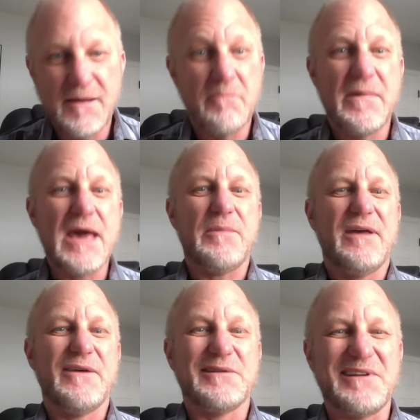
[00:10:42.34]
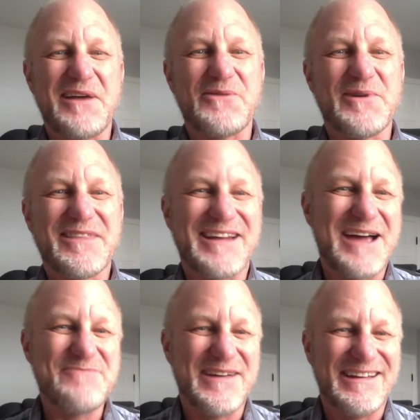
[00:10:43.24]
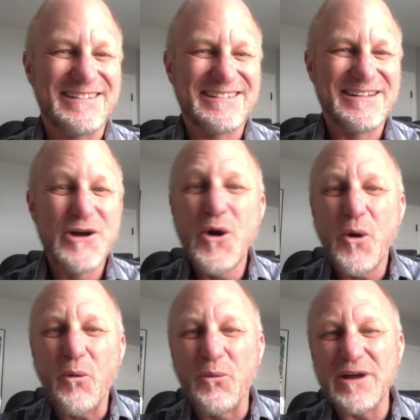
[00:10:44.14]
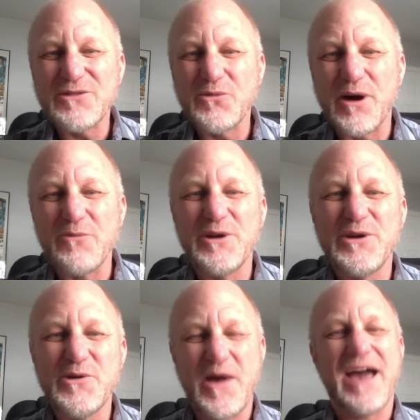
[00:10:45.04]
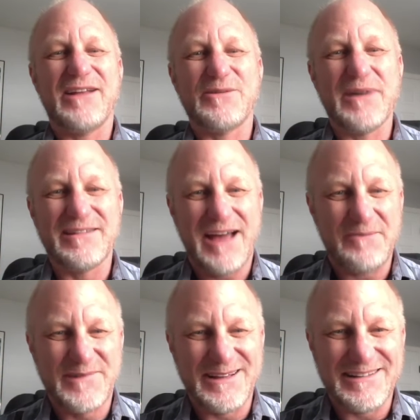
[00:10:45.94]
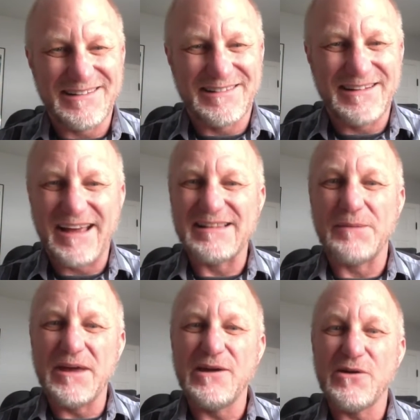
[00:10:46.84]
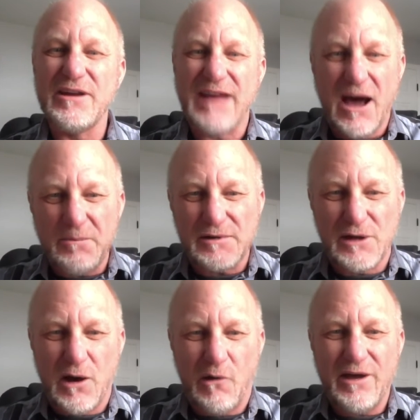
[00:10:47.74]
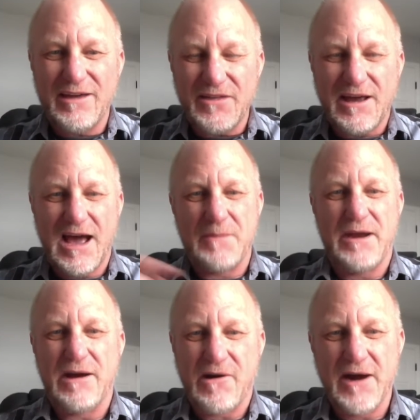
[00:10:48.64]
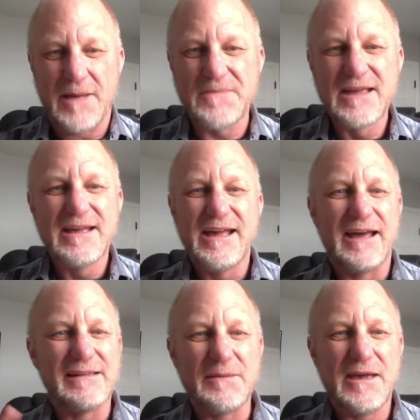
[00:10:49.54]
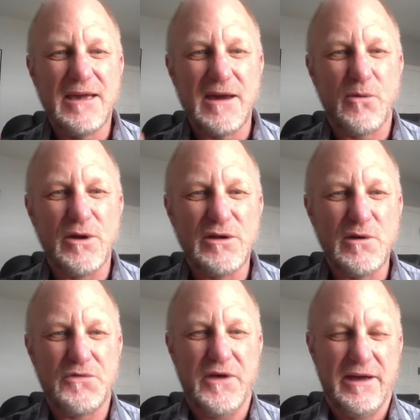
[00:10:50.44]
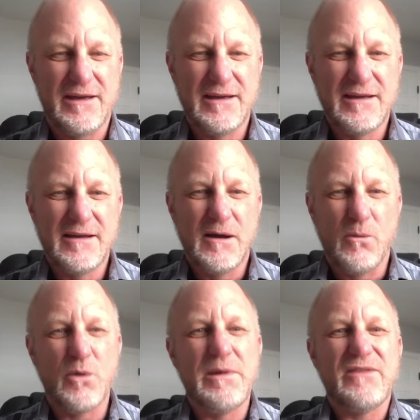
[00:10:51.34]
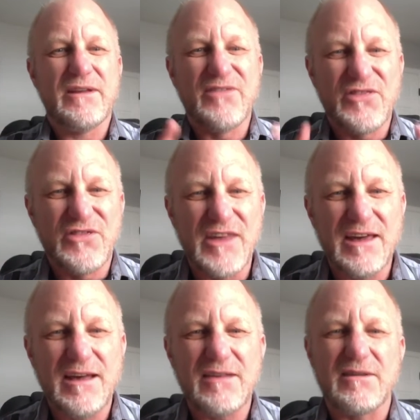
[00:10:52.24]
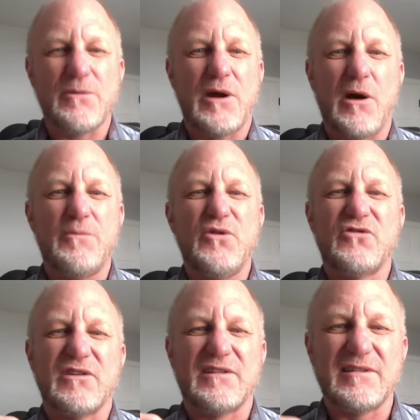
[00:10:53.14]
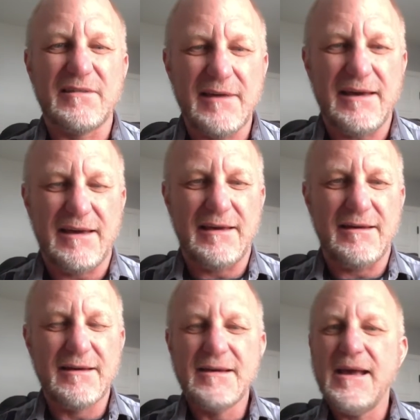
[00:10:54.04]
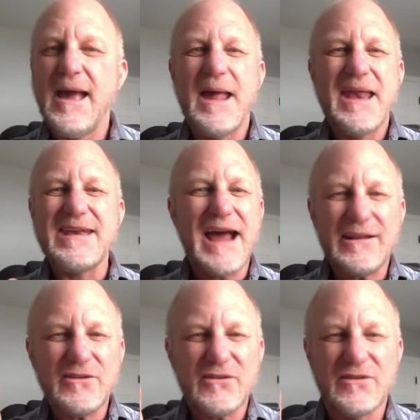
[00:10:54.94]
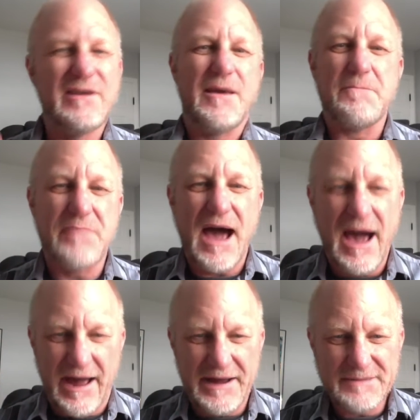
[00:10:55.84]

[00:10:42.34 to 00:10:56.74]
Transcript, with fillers: Maybe there's another one that I missed. Which one would you add to my top 10 list today? Let me hear you down below in the comment area, and let me hear what you think will be the things that would help you succeed, not just get by,